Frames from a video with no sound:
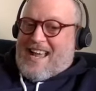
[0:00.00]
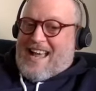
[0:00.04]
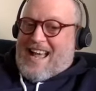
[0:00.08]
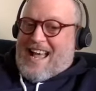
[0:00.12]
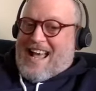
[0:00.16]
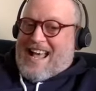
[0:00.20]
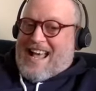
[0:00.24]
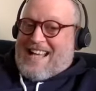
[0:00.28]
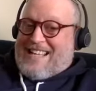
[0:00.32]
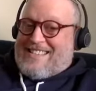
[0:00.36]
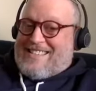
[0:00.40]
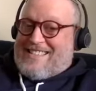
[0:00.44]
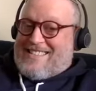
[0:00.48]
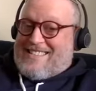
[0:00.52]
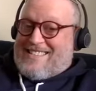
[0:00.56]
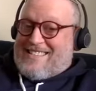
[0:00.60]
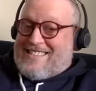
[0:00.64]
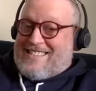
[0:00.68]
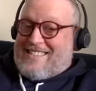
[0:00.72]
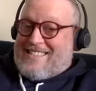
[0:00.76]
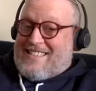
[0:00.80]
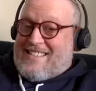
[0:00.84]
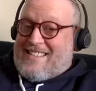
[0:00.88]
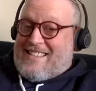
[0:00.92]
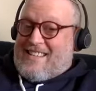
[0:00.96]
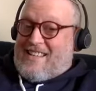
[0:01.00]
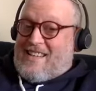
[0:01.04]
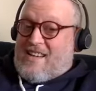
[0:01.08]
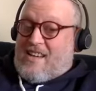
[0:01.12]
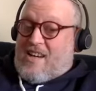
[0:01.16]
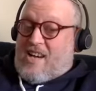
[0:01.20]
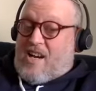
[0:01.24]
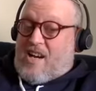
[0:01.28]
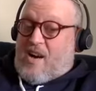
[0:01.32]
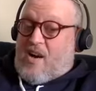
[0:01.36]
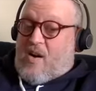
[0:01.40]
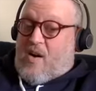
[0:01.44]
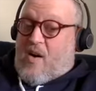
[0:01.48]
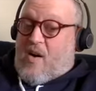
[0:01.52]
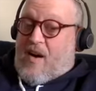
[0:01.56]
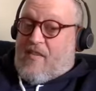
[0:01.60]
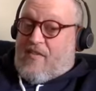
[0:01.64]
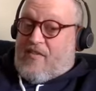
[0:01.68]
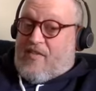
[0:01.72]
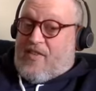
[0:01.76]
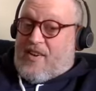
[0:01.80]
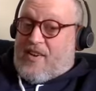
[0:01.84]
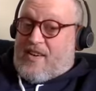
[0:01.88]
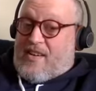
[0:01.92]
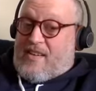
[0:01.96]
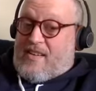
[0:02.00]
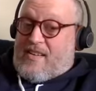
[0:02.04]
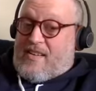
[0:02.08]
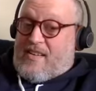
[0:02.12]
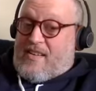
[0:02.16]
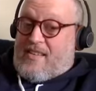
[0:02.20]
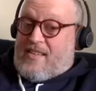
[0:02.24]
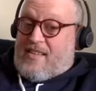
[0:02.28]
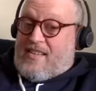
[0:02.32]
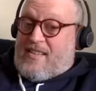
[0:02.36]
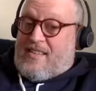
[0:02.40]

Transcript: has offered